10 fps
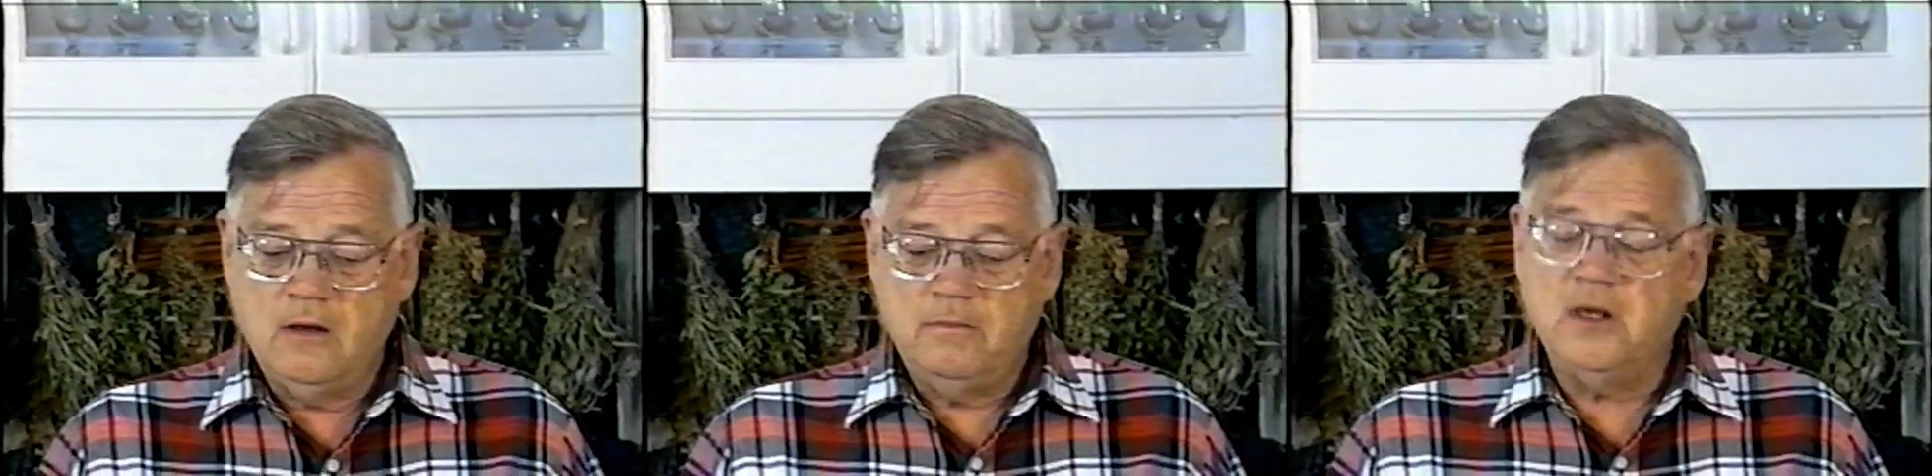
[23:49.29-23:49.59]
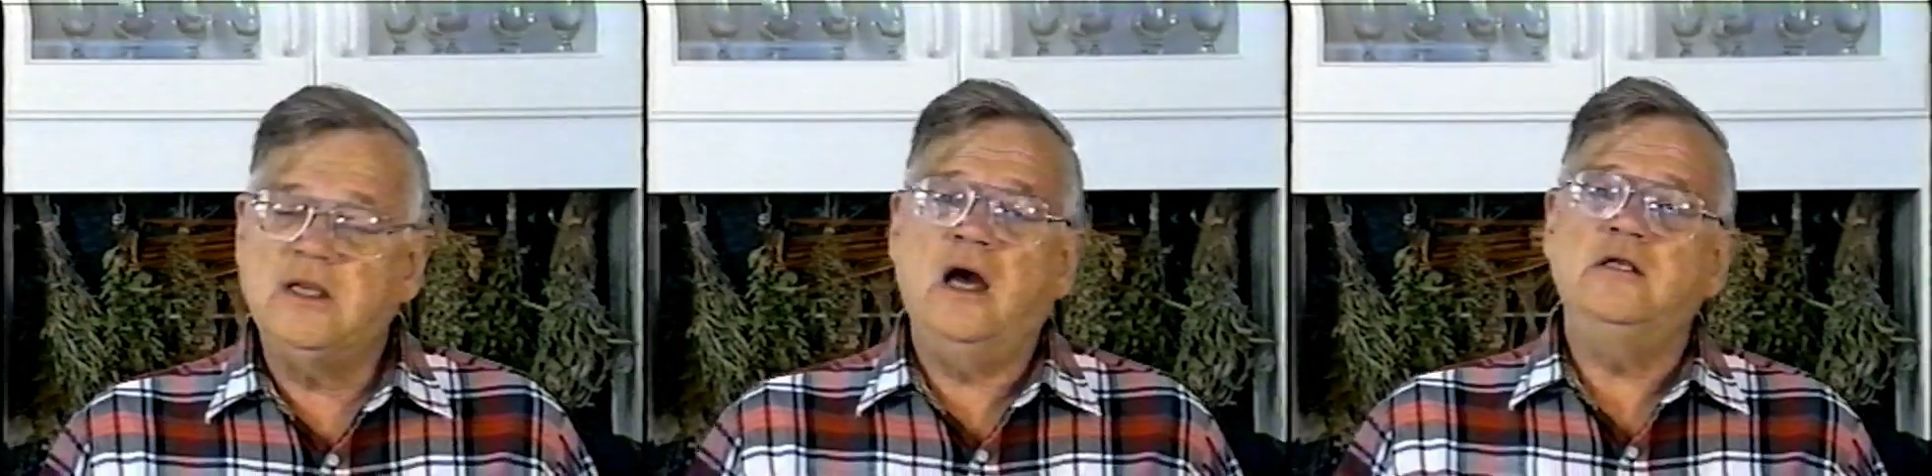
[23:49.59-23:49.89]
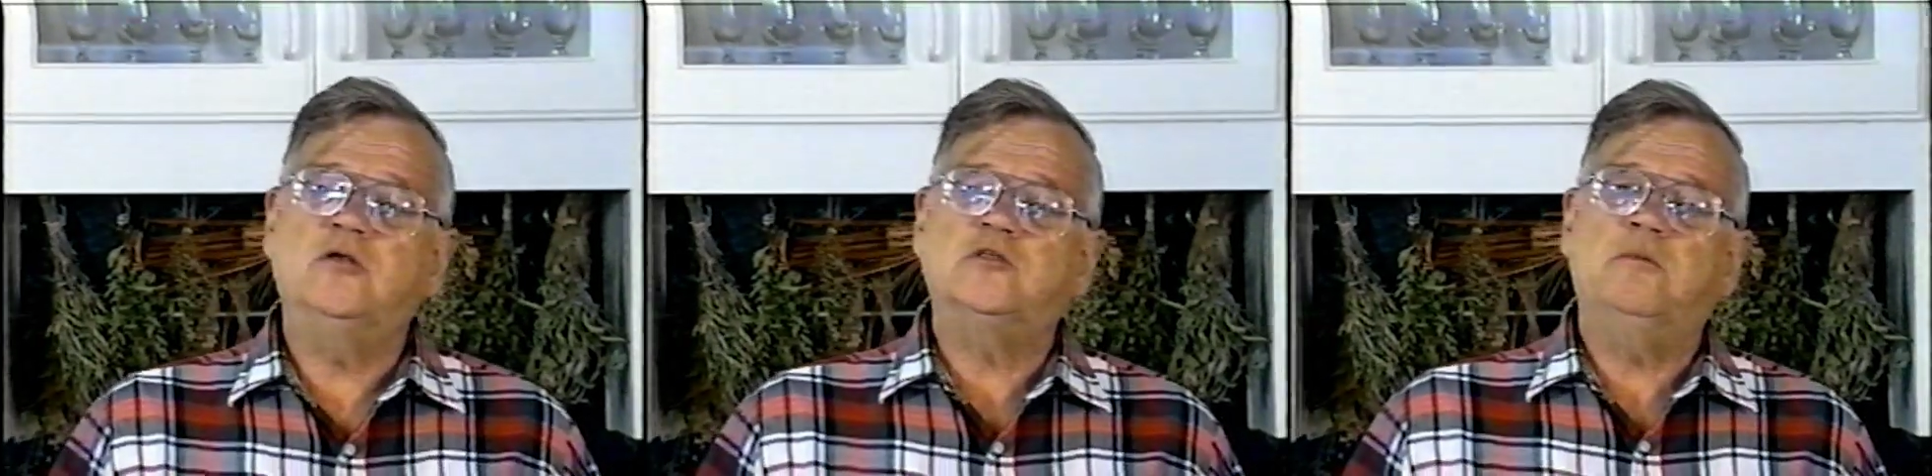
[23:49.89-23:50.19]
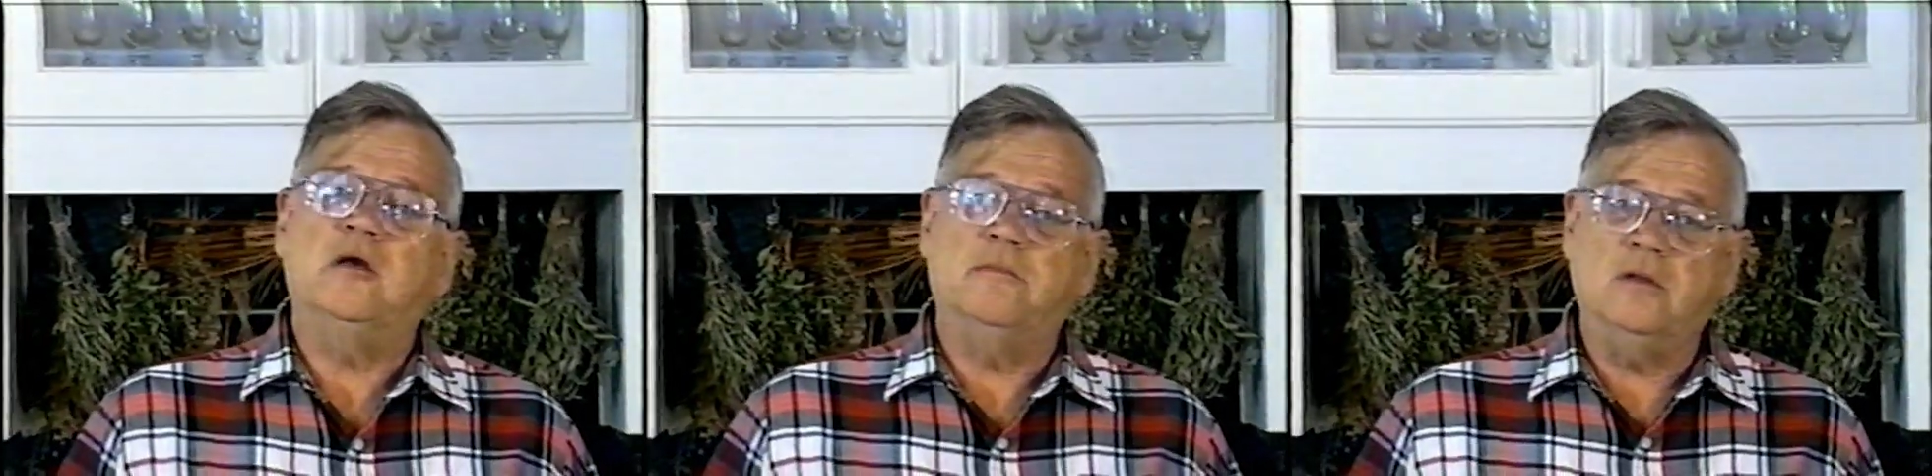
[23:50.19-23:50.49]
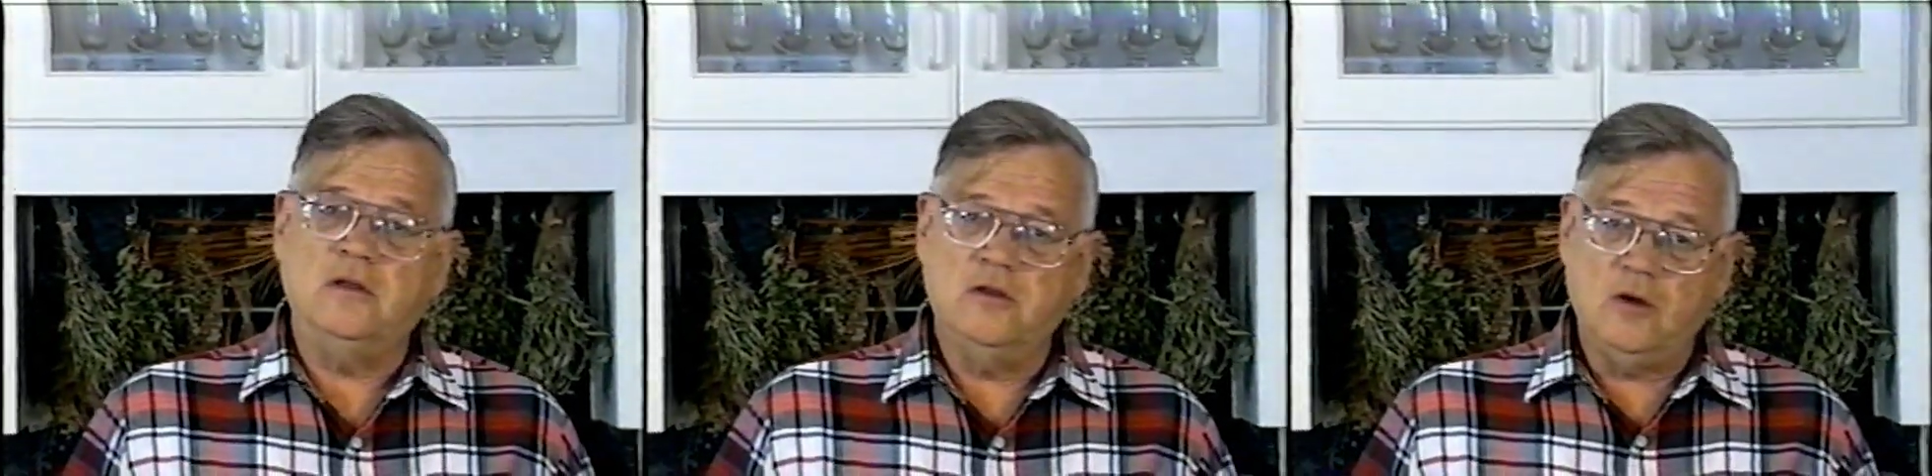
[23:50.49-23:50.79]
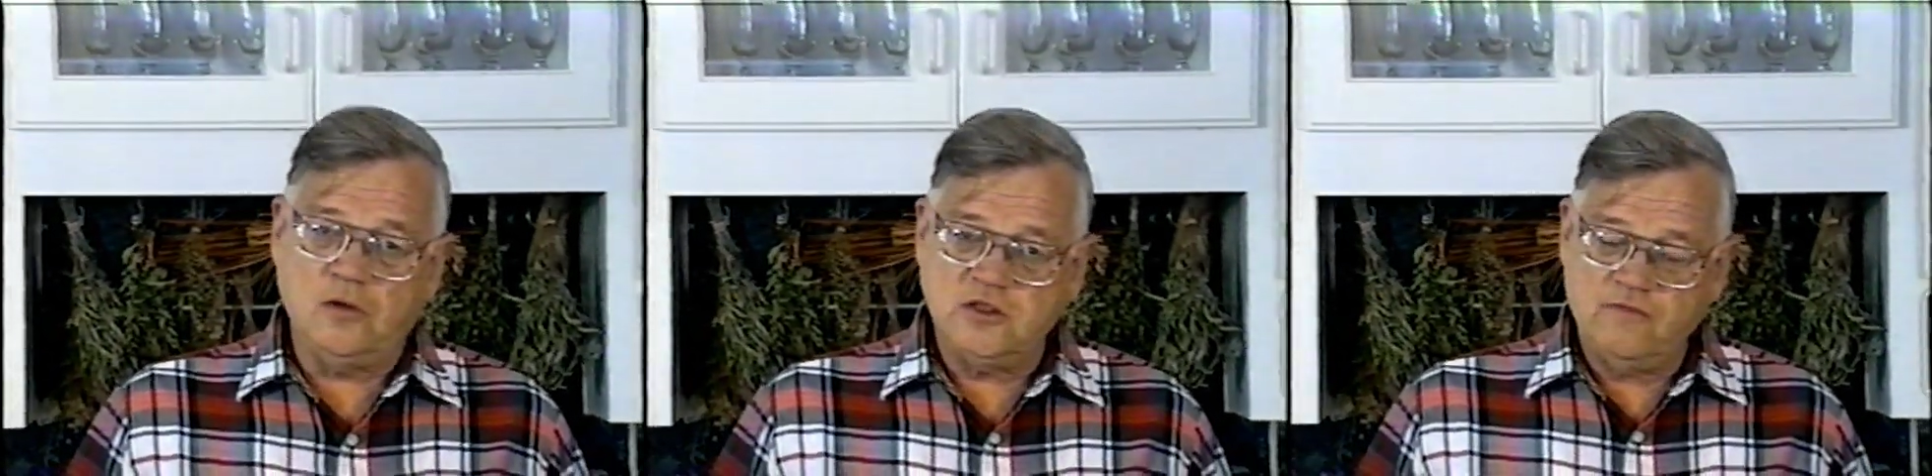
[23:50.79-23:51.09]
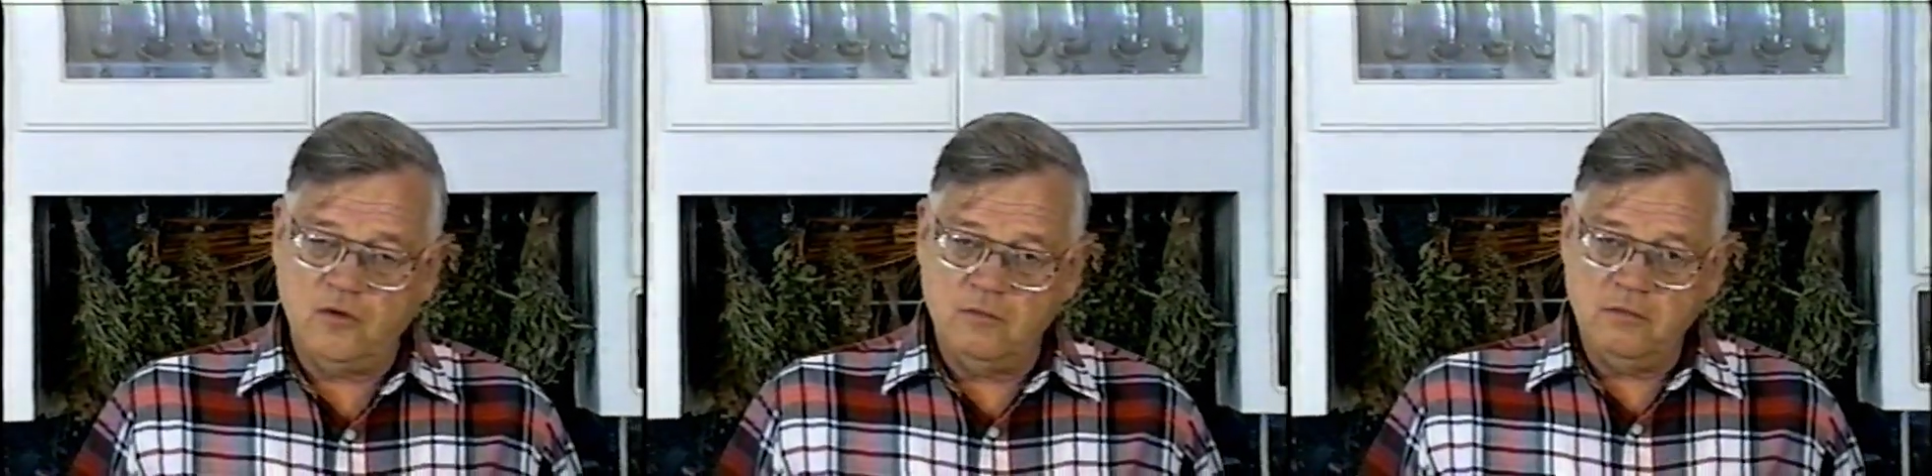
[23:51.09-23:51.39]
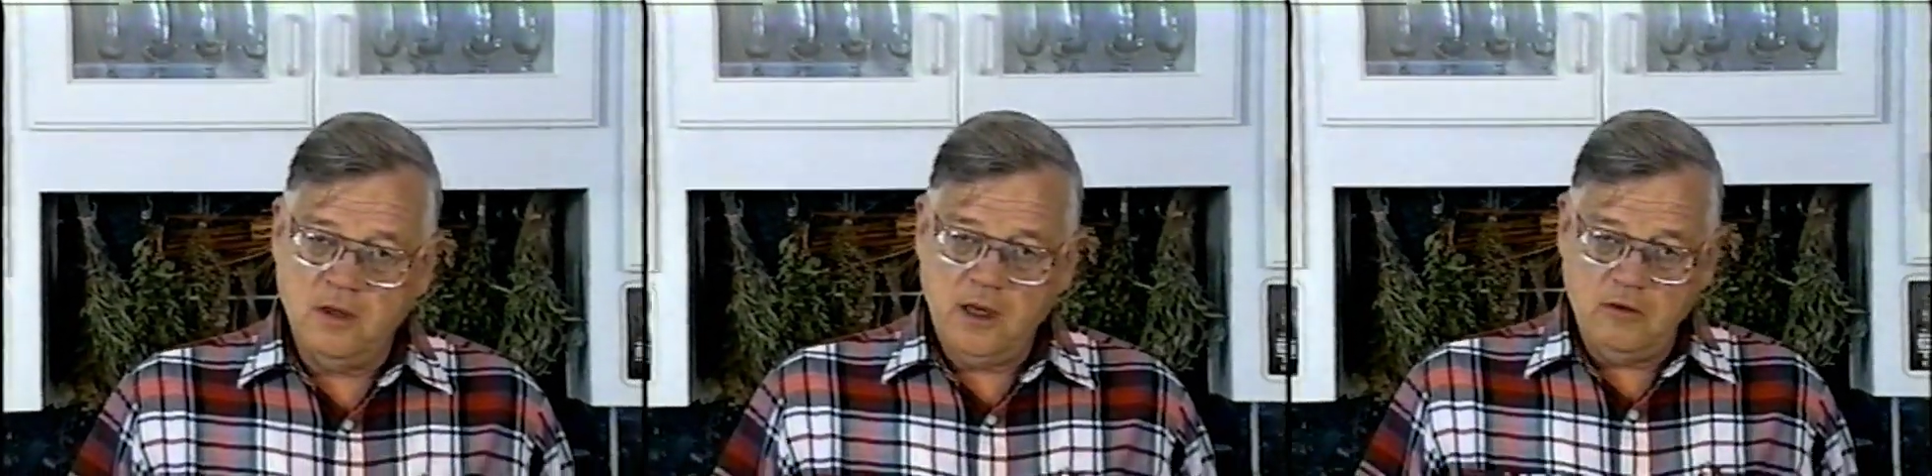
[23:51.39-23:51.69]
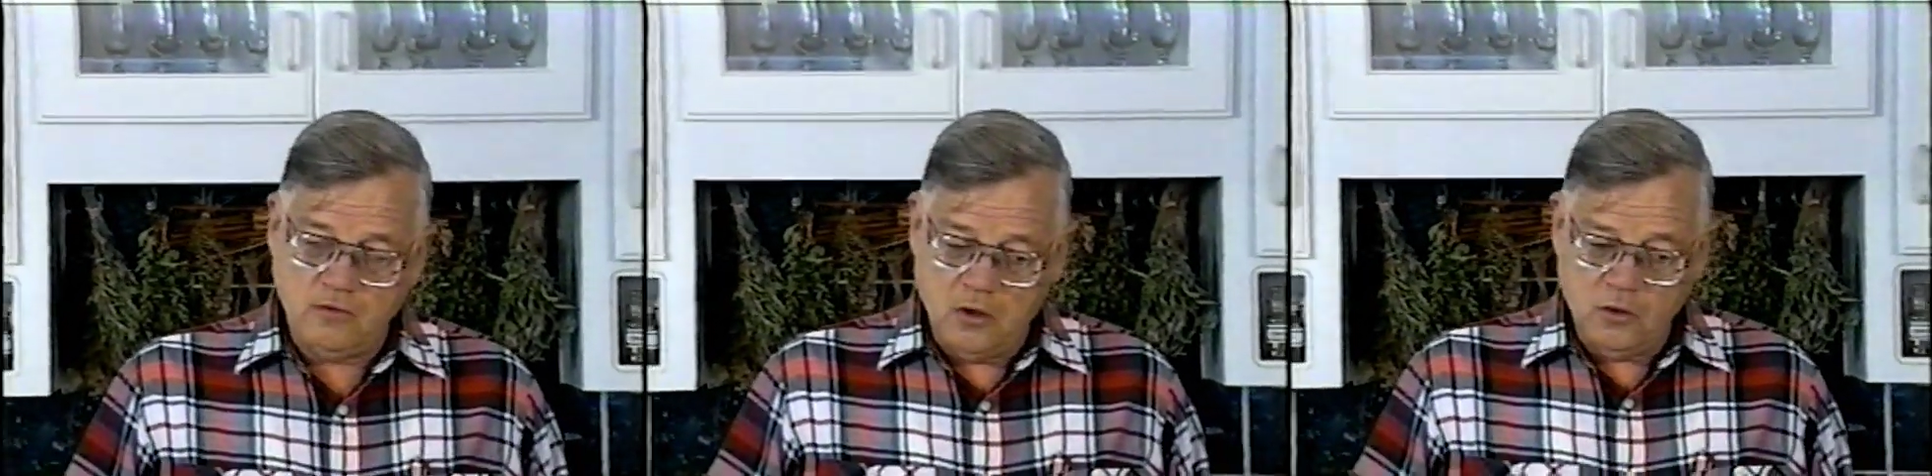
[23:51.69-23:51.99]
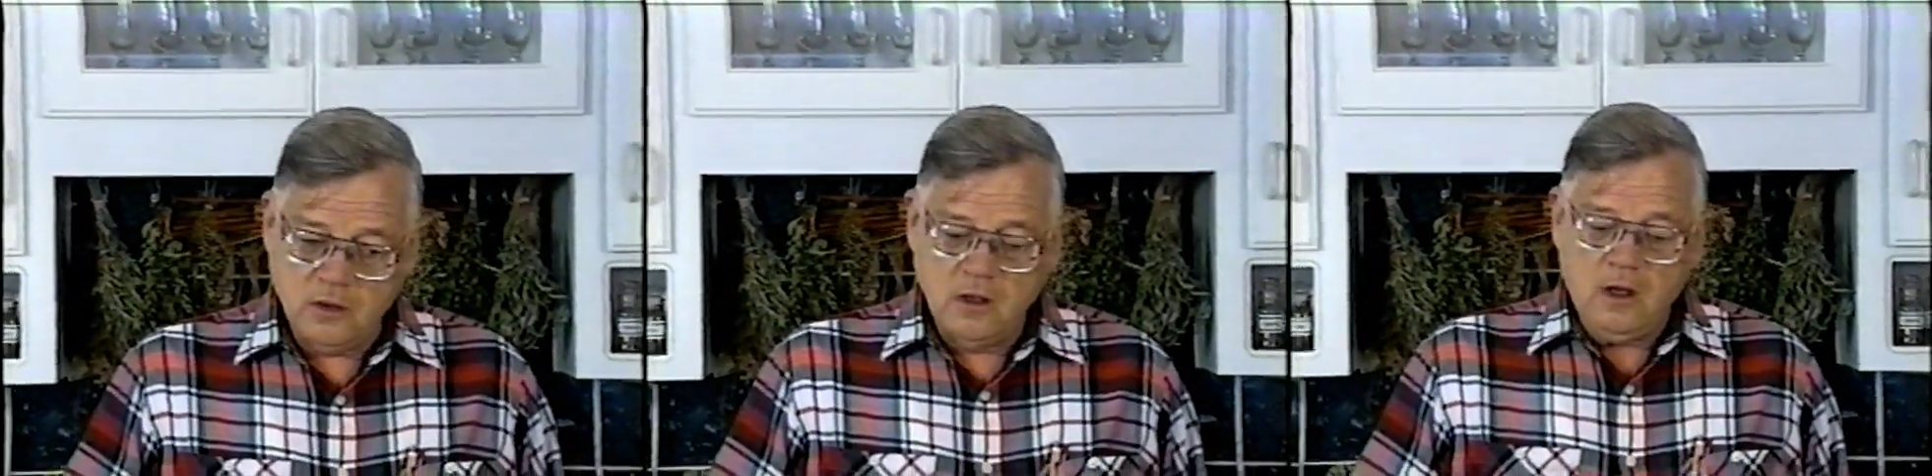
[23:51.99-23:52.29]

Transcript: But Daniel's people, those of whom he wrote,